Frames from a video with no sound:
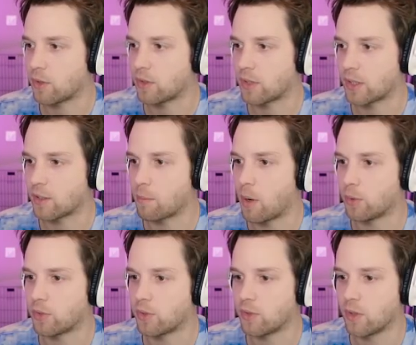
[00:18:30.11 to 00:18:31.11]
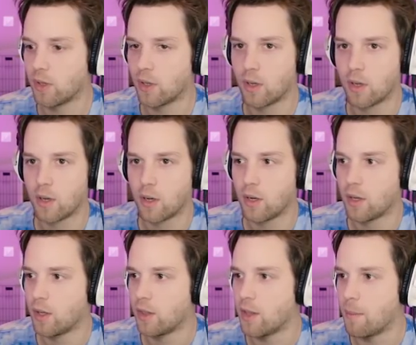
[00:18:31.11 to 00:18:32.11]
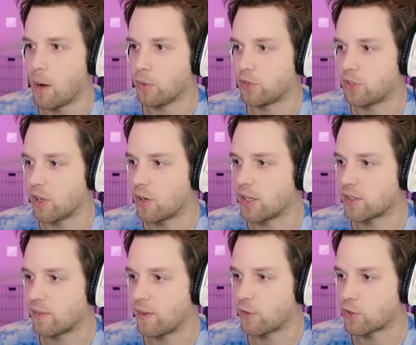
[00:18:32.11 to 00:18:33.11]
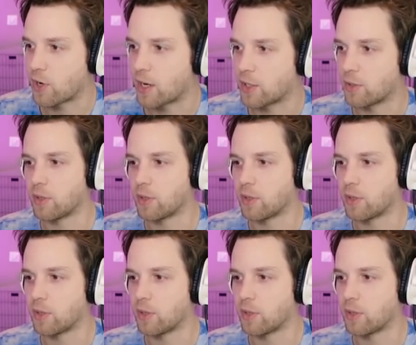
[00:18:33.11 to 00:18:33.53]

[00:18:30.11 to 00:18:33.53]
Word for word: So this is like the most, the most serious I've ever tried to